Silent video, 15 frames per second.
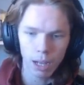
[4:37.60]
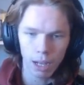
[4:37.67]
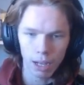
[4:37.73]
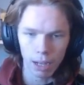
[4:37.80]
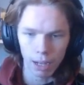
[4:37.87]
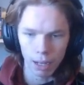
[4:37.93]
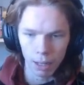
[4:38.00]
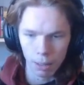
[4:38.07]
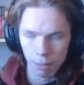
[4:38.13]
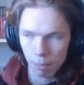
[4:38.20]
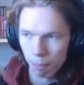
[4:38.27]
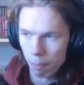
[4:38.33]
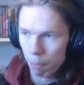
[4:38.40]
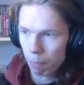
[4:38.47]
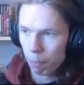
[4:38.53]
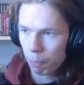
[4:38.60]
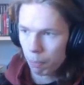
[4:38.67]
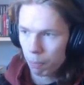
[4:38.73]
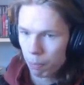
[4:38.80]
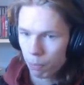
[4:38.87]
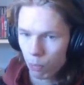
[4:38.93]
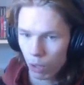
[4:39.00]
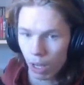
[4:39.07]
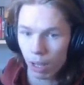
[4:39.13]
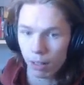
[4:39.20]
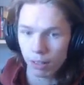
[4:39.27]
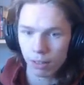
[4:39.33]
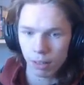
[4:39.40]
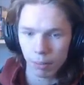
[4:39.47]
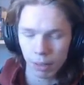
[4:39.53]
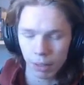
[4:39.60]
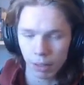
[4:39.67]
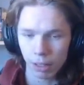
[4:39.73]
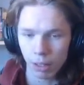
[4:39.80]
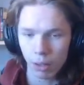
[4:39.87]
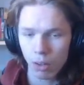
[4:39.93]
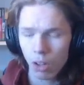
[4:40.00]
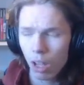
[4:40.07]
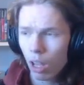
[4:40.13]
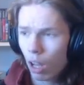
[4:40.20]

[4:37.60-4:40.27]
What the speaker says: So yeah, that's something you're going to notice.